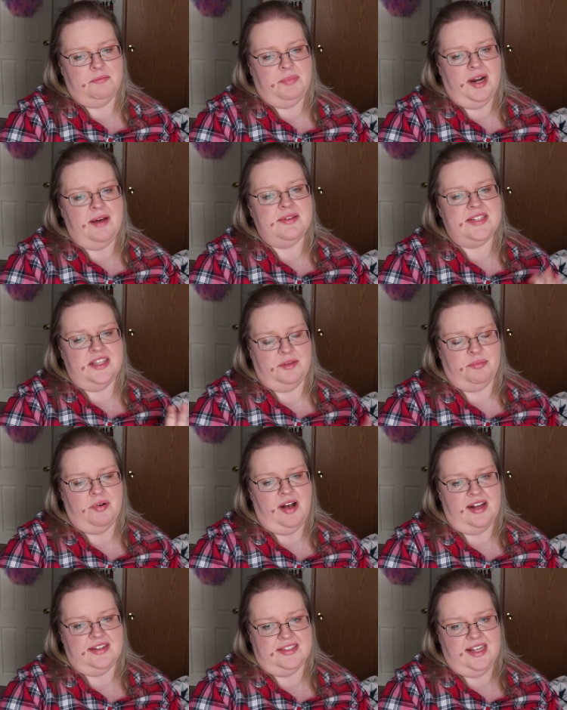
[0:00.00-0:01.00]
but I was in the
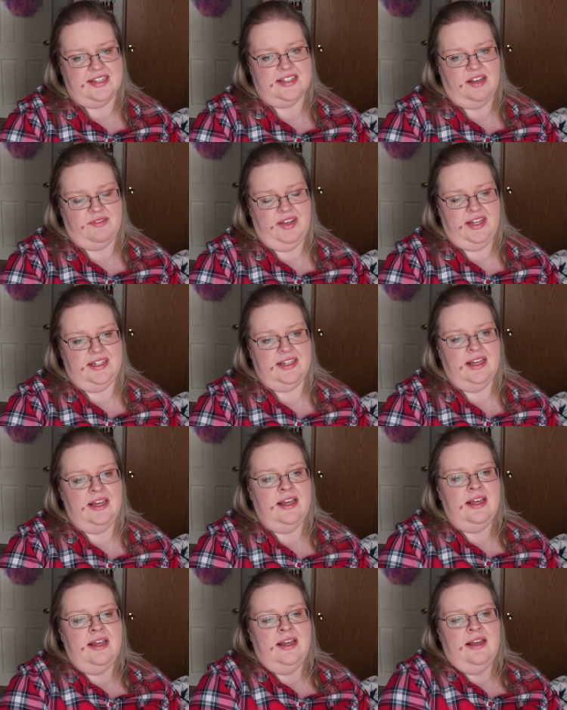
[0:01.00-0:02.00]
process of it.
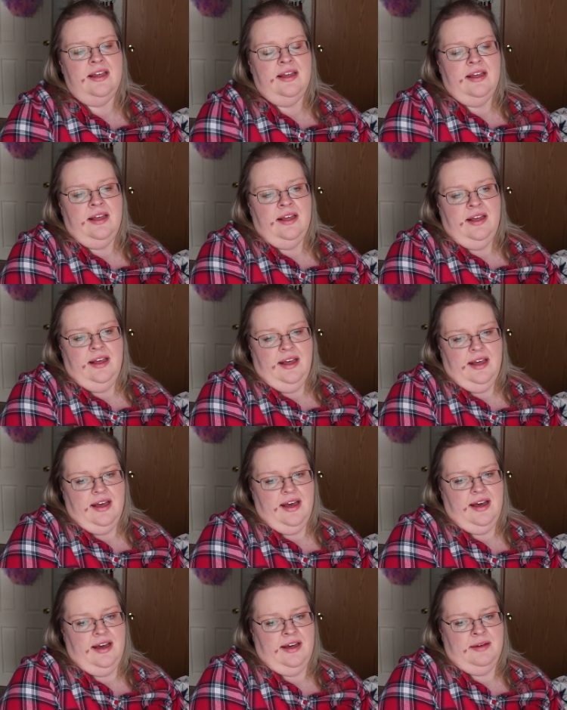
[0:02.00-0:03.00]

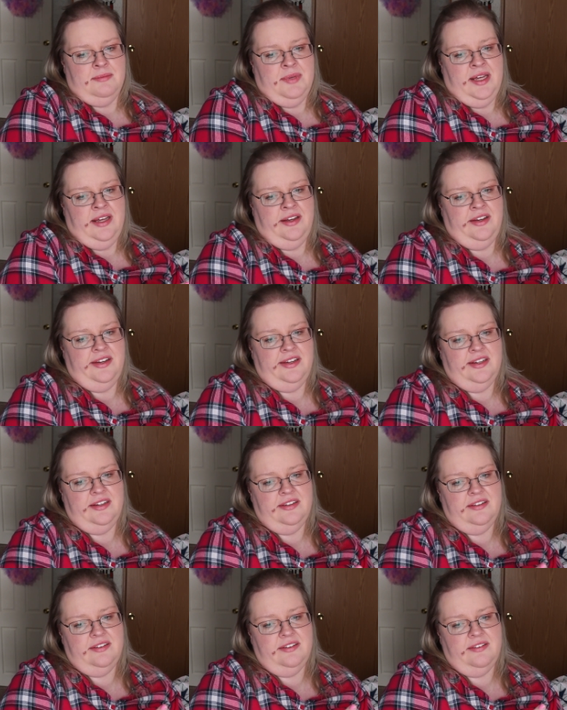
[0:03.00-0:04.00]
Um,
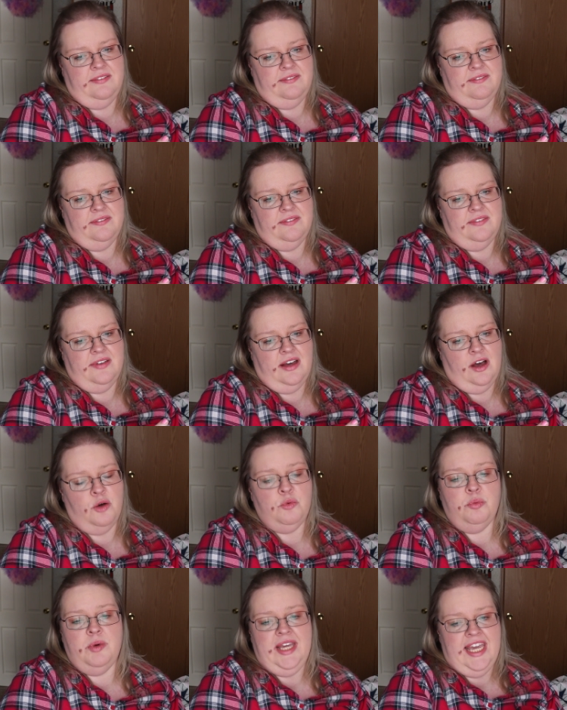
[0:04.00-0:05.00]

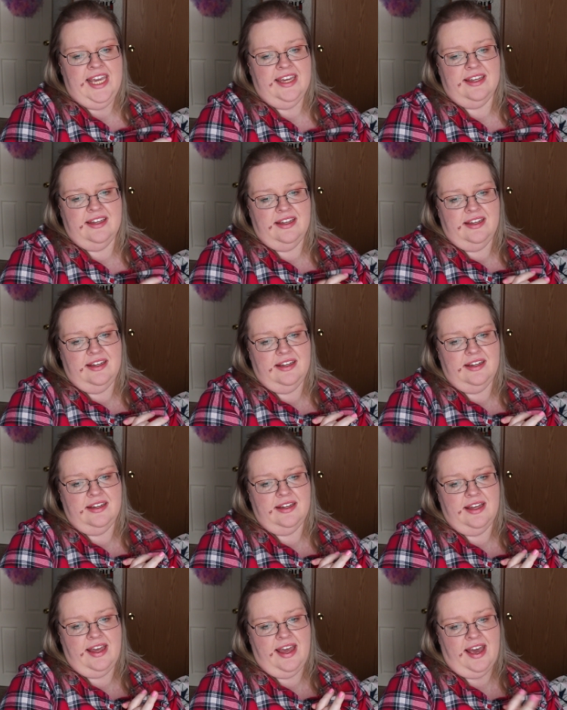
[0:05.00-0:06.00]
a week
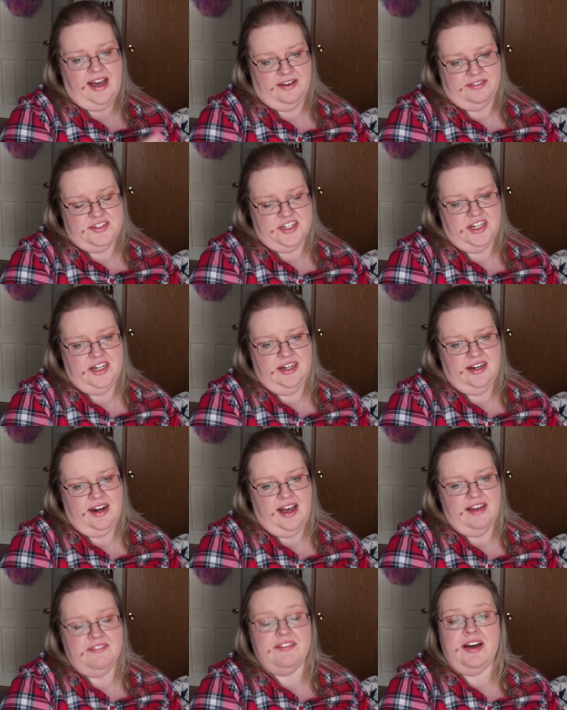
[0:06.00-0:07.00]
after
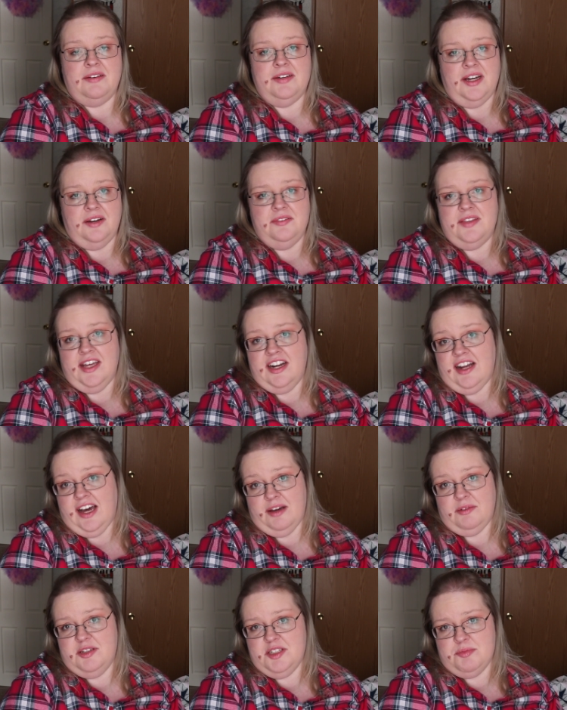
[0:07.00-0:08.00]
I found out that
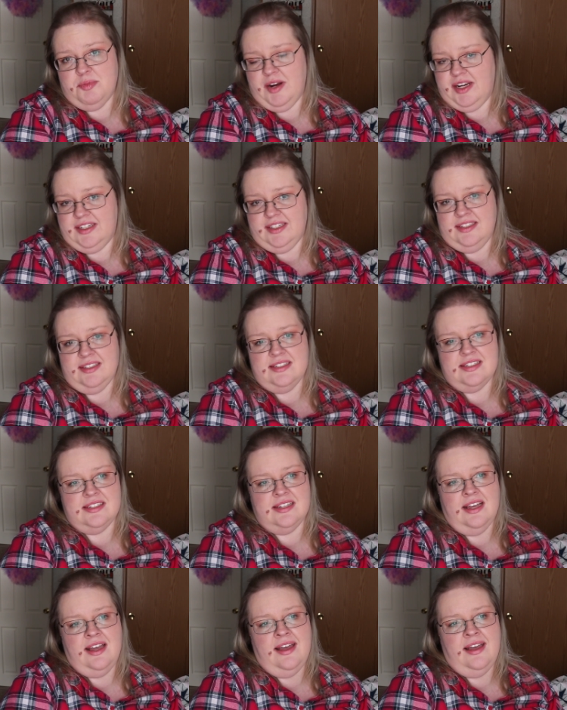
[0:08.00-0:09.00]
I was pregnant,